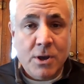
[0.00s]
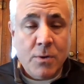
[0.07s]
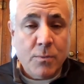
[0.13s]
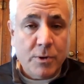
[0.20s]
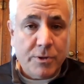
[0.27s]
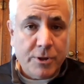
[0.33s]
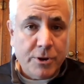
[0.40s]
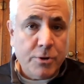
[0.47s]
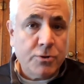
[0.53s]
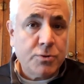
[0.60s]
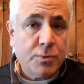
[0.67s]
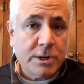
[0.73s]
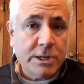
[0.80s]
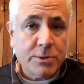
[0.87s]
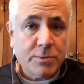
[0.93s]
with the new
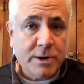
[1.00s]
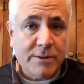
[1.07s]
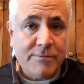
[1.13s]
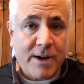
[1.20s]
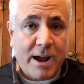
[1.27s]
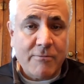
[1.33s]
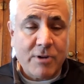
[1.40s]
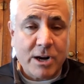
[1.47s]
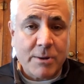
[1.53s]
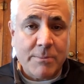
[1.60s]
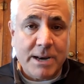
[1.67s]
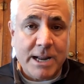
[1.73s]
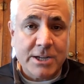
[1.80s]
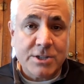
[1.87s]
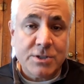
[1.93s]
2025
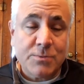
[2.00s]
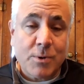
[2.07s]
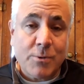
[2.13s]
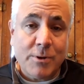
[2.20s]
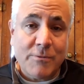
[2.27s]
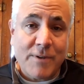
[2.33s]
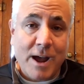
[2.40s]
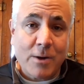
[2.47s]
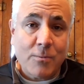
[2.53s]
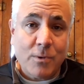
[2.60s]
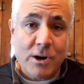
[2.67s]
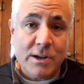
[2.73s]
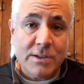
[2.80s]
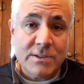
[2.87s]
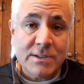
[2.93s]
recommendations, what we found
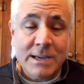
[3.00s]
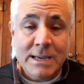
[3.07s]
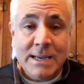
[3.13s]
was